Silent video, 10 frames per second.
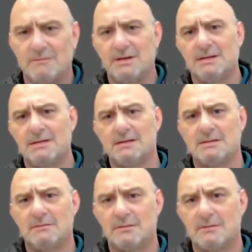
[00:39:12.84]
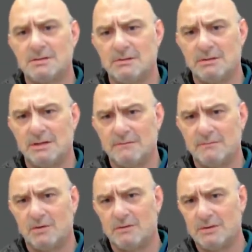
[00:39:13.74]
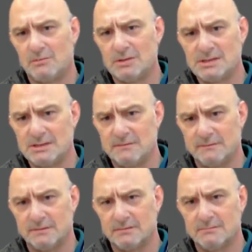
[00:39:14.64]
with that is, of course, you have more than one shift.